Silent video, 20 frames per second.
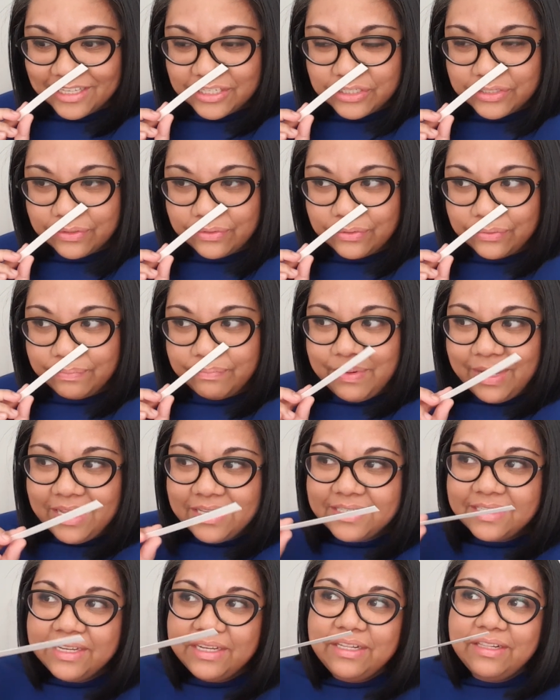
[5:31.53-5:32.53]
So
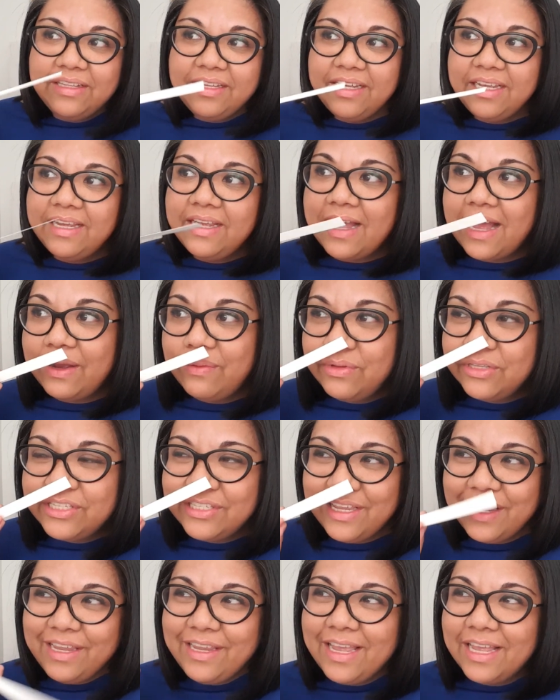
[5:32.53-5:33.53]
basically, I would
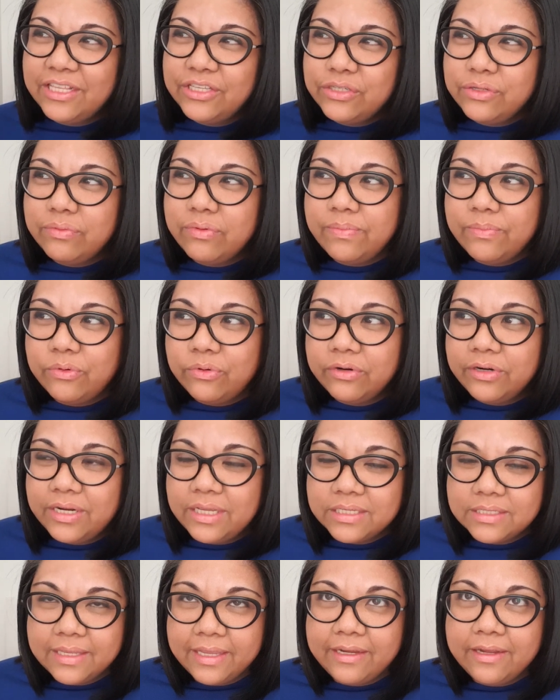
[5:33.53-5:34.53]
say Kenzo Amour
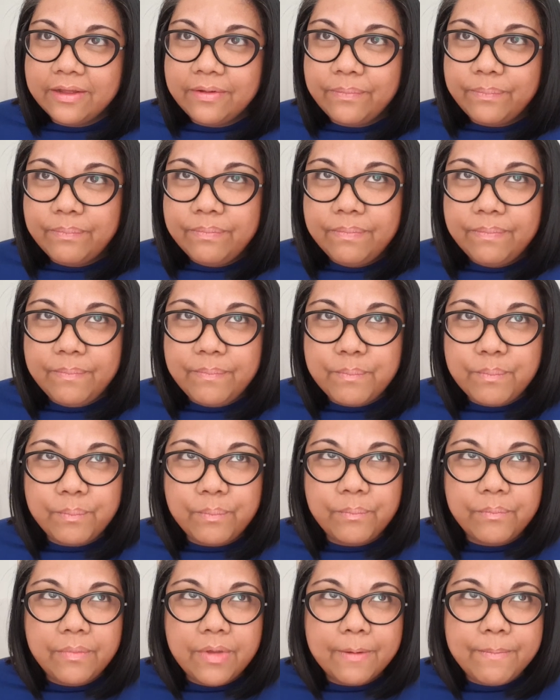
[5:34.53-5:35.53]
is like a
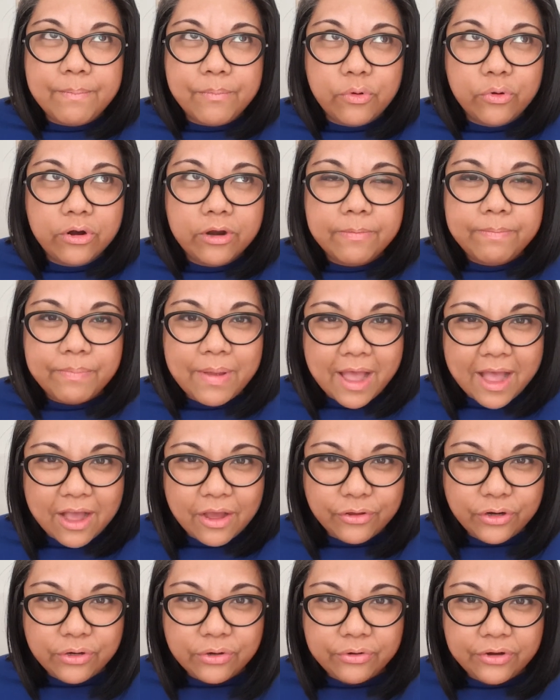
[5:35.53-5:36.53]
more
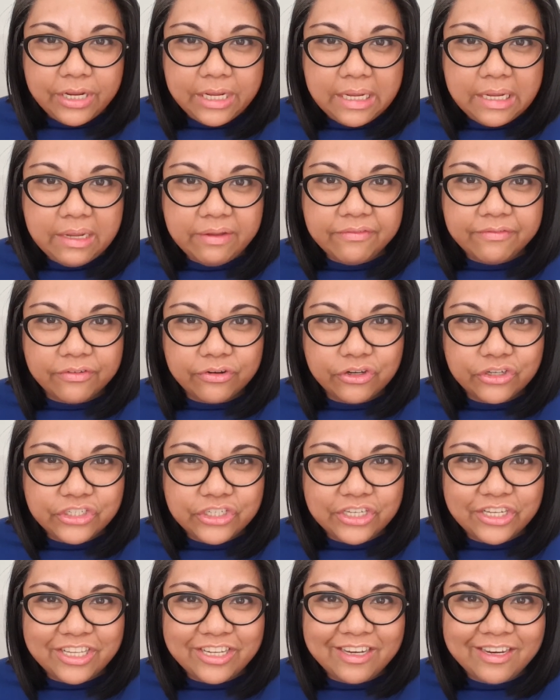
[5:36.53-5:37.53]
powdery
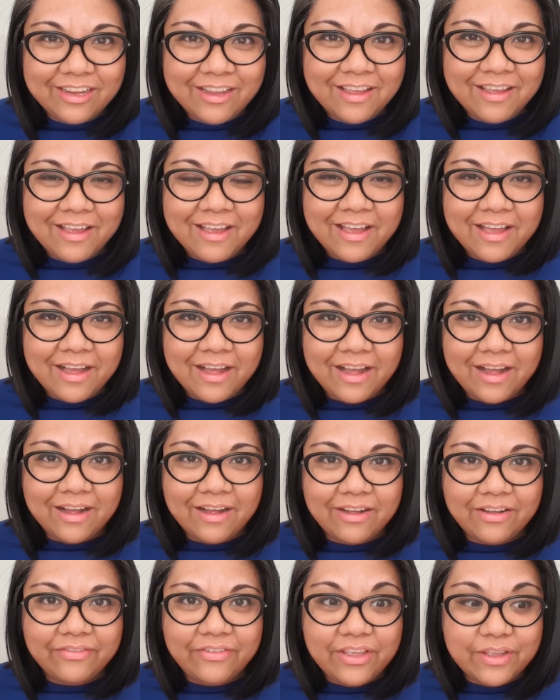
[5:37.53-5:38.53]
version
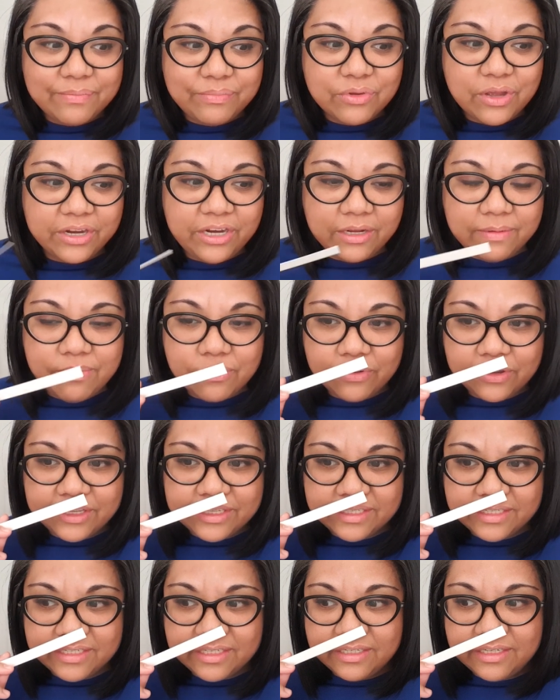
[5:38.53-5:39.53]
of Hypnotic
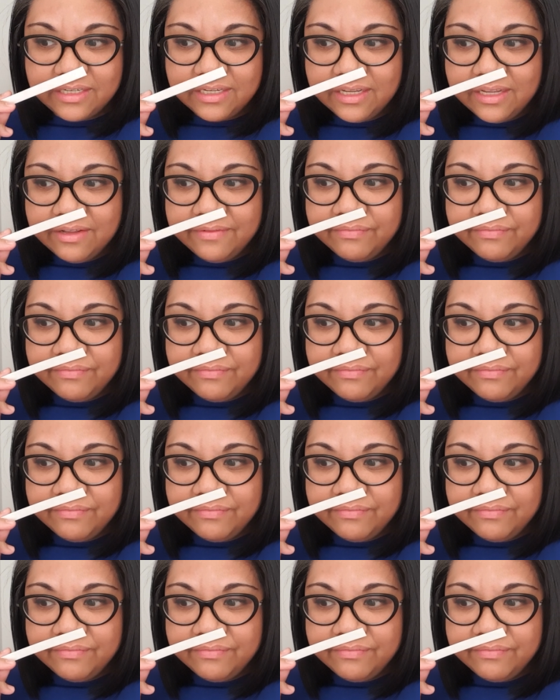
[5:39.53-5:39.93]
Poison